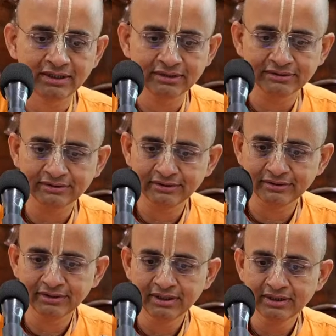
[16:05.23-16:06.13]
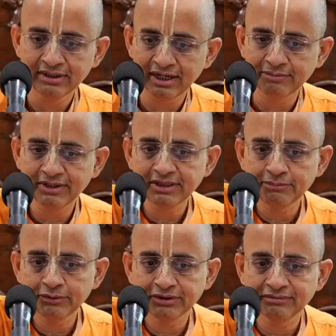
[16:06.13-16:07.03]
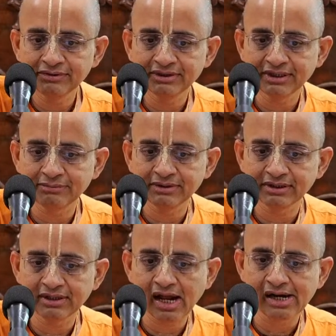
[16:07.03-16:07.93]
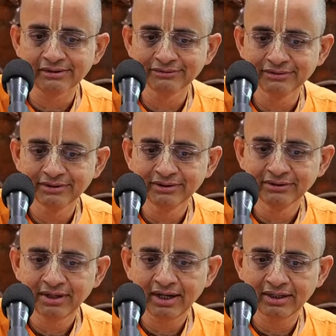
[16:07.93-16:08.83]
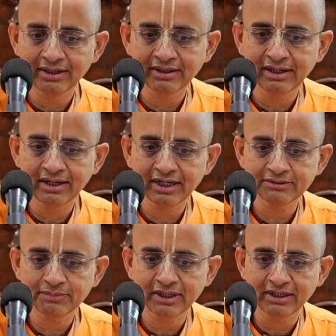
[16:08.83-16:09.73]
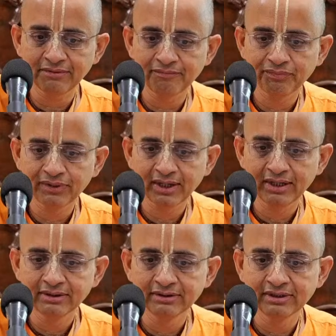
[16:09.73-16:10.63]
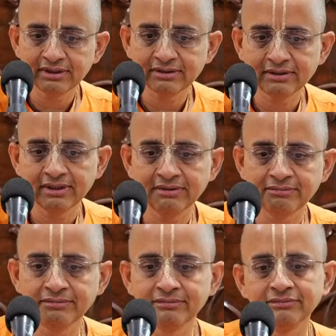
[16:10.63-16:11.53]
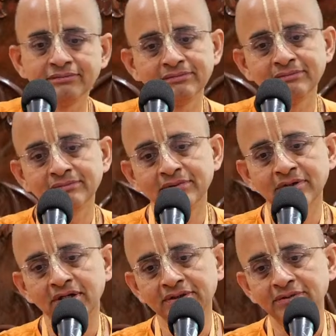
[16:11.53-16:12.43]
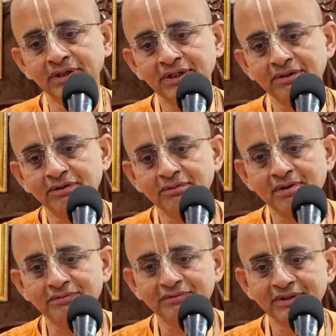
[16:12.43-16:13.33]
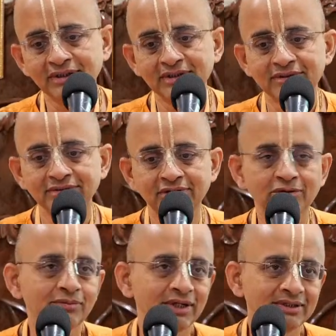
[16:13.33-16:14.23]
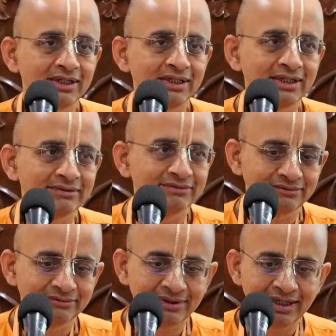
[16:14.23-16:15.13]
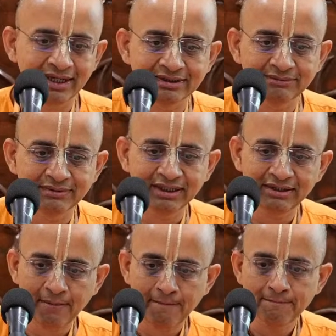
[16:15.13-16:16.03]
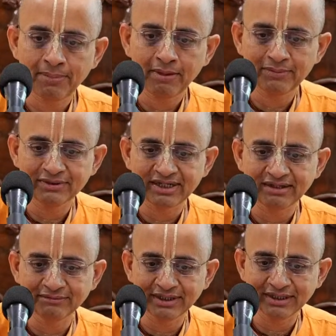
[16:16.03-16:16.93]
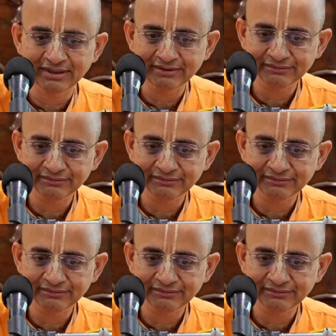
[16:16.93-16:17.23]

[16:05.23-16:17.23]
it is. That is major portion of this chapter. And then the last part is Lord going to the home of Sarvabhauma Bhattacharya and accepting prasadam there.